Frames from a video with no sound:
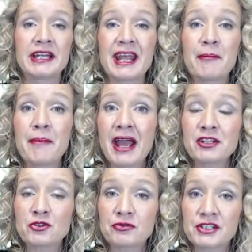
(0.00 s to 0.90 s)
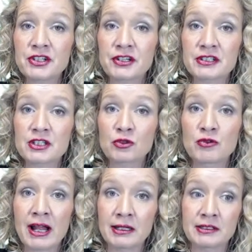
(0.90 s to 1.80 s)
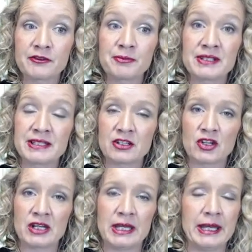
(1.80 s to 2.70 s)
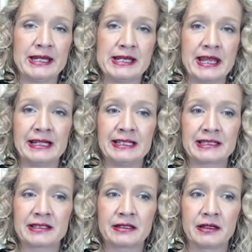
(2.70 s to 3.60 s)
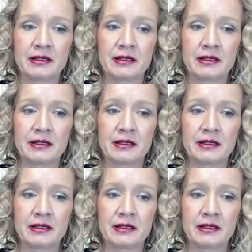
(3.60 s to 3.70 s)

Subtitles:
Now, match returns the relative position in a list.